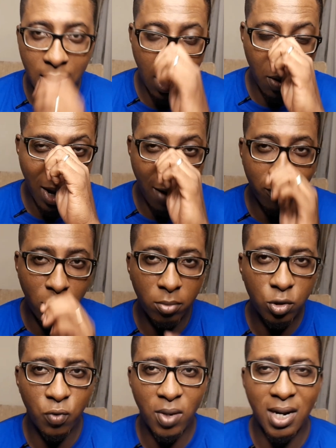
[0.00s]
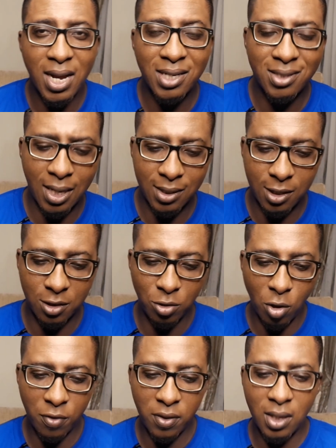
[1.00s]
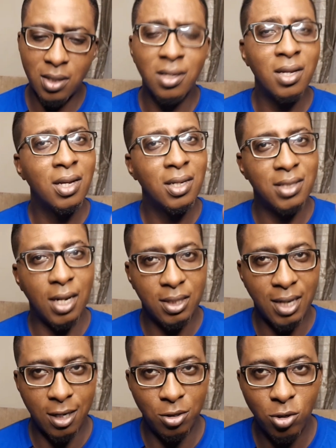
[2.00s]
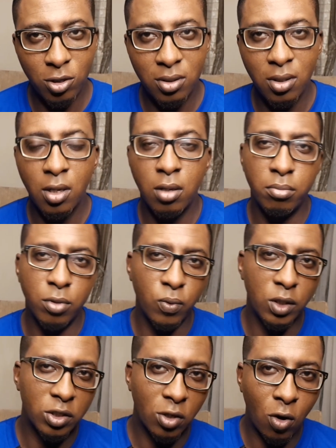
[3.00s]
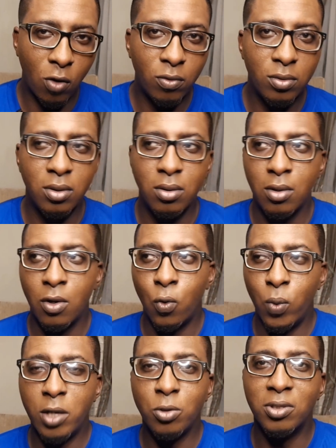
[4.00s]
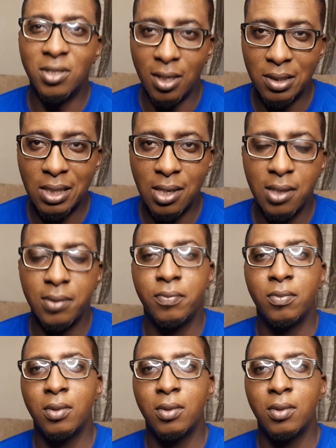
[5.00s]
Now, I've come to realize that there's nothing that cannot be resolved when you tender